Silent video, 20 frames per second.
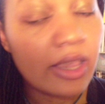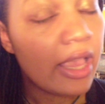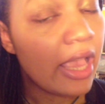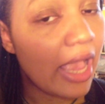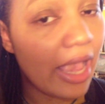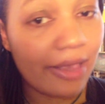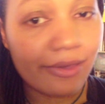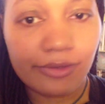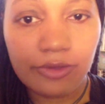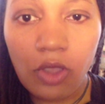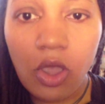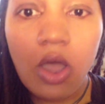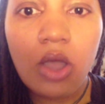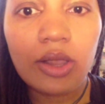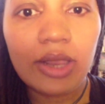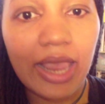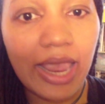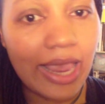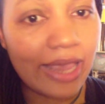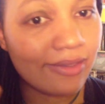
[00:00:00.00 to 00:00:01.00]
as long
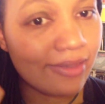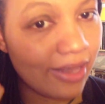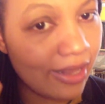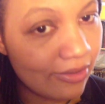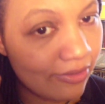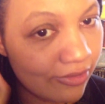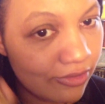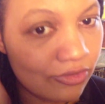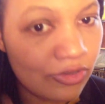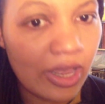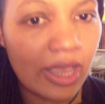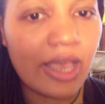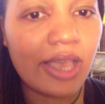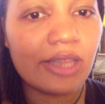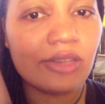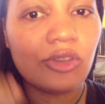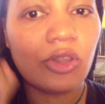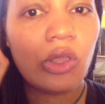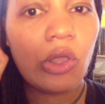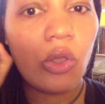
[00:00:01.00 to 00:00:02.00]
as it's
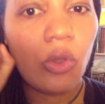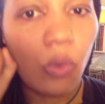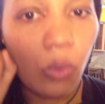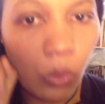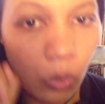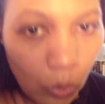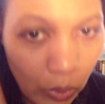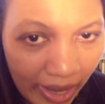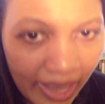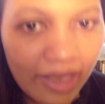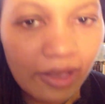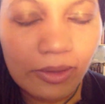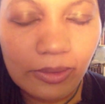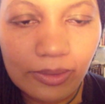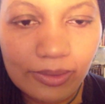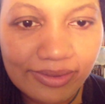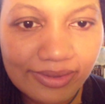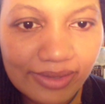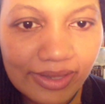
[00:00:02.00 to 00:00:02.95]
done well.